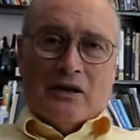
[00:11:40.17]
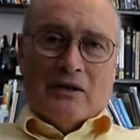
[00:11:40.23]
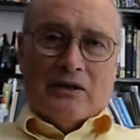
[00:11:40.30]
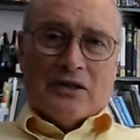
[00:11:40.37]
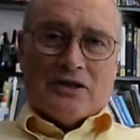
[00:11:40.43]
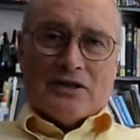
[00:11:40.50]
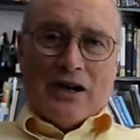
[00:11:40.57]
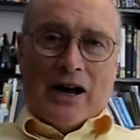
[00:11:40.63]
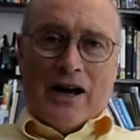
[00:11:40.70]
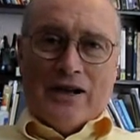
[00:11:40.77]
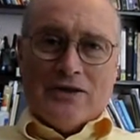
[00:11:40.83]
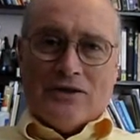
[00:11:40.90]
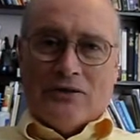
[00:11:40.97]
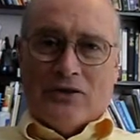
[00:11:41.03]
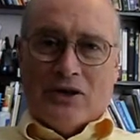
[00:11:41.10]
the
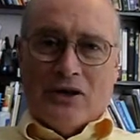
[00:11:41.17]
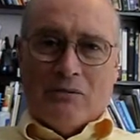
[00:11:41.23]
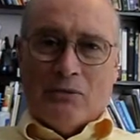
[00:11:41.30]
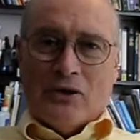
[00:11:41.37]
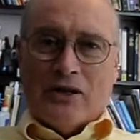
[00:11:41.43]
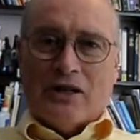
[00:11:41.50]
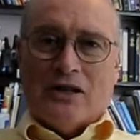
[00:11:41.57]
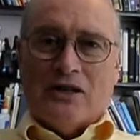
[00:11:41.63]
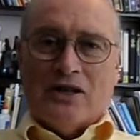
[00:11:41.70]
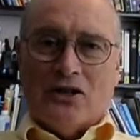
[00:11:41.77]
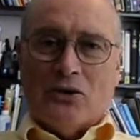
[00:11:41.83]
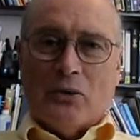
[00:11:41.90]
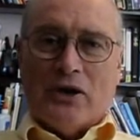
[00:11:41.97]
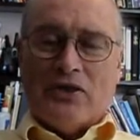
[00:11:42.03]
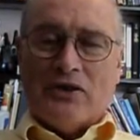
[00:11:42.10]
size of the number it can deal
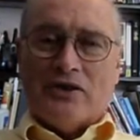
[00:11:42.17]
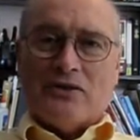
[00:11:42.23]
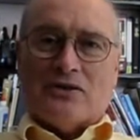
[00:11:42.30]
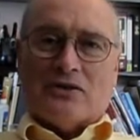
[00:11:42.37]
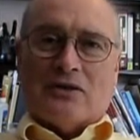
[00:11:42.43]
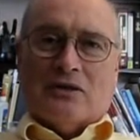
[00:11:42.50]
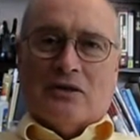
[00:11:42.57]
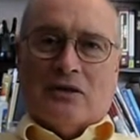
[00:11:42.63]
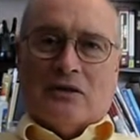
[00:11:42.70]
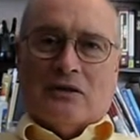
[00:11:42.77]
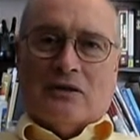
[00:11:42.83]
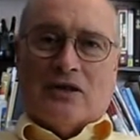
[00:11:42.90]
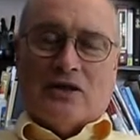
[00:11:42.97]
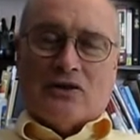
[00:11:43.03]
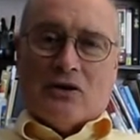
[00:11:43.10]
with is
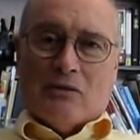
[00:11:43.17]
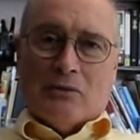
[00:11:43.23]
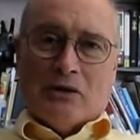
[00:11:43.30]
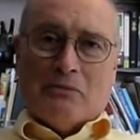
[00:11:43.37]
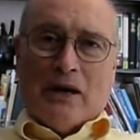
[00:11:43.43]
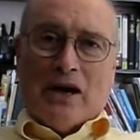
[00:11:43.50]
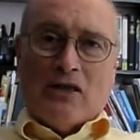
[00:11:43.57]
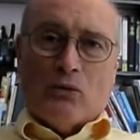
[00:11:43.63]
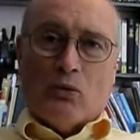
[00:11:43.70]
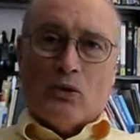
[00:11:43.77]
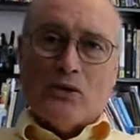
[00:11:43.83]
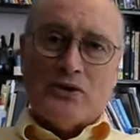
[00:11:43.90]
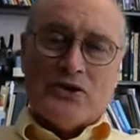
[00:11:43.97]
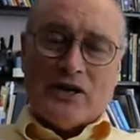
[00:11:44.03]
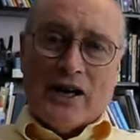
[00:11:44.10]
determined by the
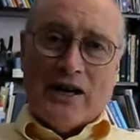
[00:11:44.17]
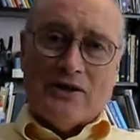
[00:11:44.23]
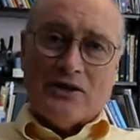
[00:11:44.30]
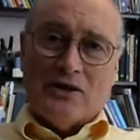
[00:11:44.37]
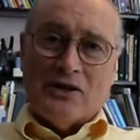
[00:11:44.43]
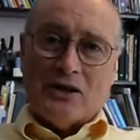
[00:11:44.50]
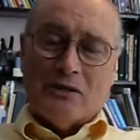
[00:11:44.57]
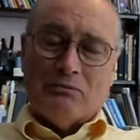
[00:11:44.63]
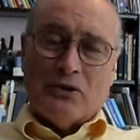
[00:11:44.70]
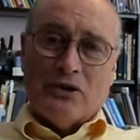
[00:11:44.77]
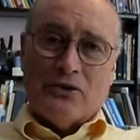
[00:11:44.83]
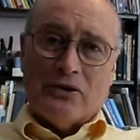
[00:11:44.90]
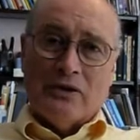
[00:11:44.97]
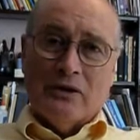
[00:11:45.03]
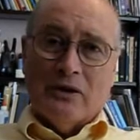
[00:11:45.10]
word size in the
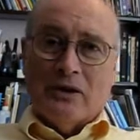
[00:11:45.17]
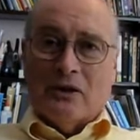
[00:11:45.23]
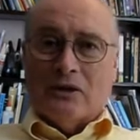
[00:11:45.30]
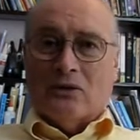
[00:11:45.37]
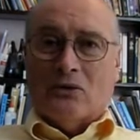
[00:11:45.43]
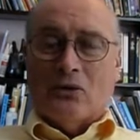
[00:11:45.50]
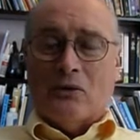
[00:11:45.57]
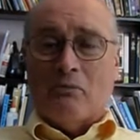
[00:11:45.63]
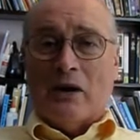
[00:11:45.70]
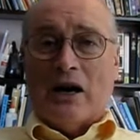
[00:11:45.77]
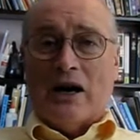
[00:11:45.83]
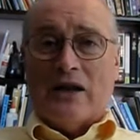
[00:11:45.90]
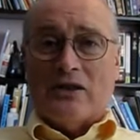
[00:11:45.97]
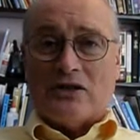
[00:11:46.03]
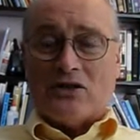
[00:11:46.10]
computer or
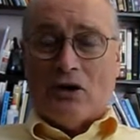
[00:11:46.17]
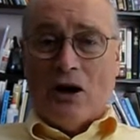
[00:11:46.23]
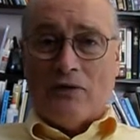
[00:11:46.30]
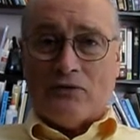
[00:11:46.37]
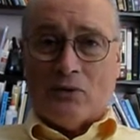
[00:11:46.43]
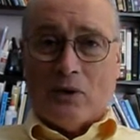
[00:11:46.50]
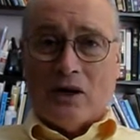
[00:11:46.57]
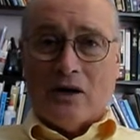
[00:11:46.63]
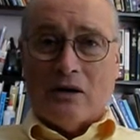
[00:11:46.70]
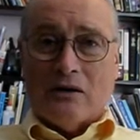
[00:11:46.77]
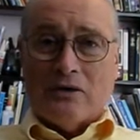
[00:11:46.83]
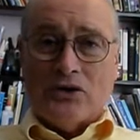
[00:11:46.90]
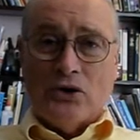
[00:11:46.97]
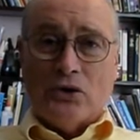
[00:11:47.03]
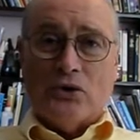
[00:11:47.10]
by the software
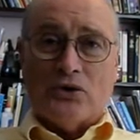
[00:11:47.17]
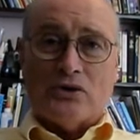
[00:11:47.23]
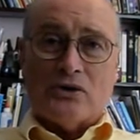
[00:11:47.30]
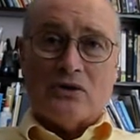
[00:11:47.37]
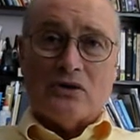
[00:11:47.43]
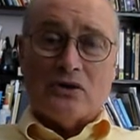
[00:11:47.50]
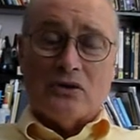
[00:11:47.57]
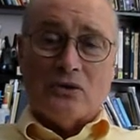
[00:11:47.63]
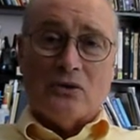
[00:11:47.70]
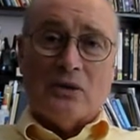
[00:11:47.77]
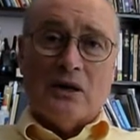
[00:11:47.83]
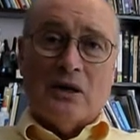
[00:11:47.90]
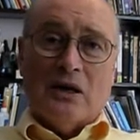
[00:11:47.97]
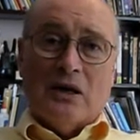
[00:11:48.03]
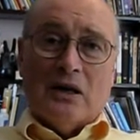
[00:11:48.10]
used to
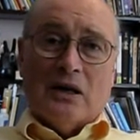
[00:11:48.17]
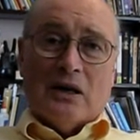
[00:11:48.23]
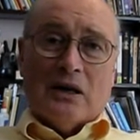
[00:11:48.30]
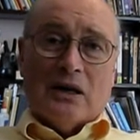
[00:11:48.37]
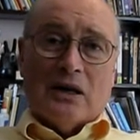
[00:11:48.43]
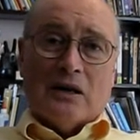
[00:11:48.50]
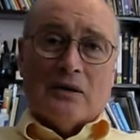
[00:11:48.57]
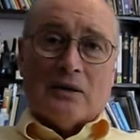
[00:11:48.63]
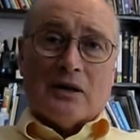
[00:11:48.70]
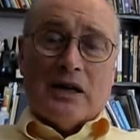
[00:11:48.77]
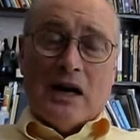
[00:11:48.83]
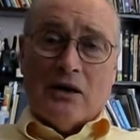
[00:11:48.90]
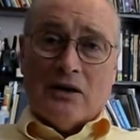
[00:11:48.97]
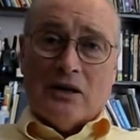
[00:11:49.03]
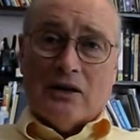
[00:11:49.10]

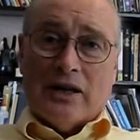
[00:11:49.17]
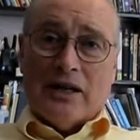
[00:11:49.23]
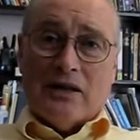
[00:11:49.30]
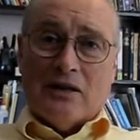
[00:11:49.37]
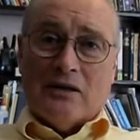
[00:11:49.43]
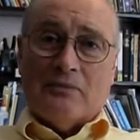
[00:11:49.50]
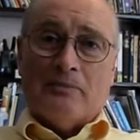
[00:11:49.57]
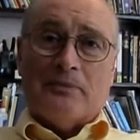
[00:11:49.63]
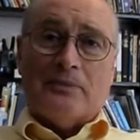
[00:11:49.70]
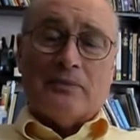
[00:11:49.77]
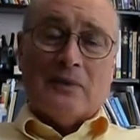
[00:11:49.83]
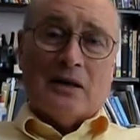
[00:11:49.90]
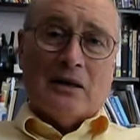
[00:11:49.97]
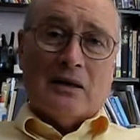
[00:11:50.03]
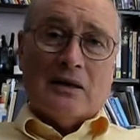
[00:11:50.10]
calculate
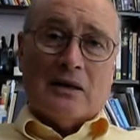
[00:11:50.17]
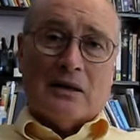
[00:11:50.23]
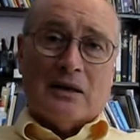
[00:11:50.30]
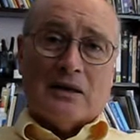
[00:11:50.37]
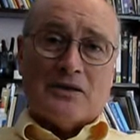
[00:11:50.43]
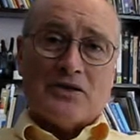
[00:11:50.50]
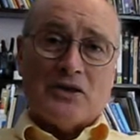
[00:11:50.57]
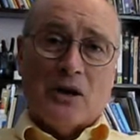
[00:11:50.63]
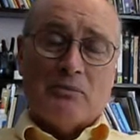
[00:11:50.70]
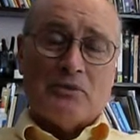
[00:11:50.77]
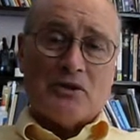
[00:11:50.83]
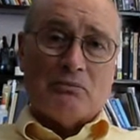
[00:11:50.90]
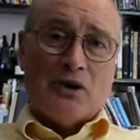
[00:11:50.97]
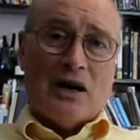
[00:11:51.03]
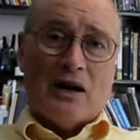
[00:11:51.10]
sums
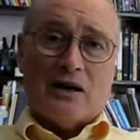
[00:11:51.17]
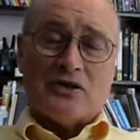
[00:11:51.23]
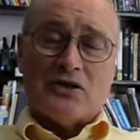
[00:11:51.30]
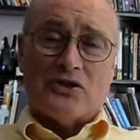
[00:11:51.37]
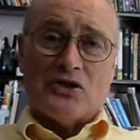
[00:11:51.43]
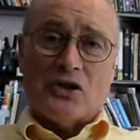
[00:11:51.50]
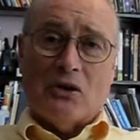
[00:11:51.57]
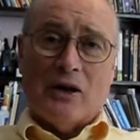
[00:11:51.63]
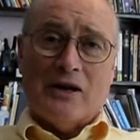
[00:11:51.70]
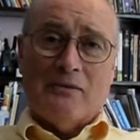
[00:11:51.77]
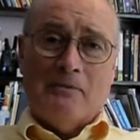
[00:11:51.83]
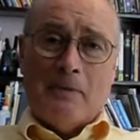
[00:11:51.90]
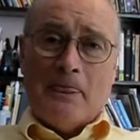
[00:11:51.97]
and products and so on.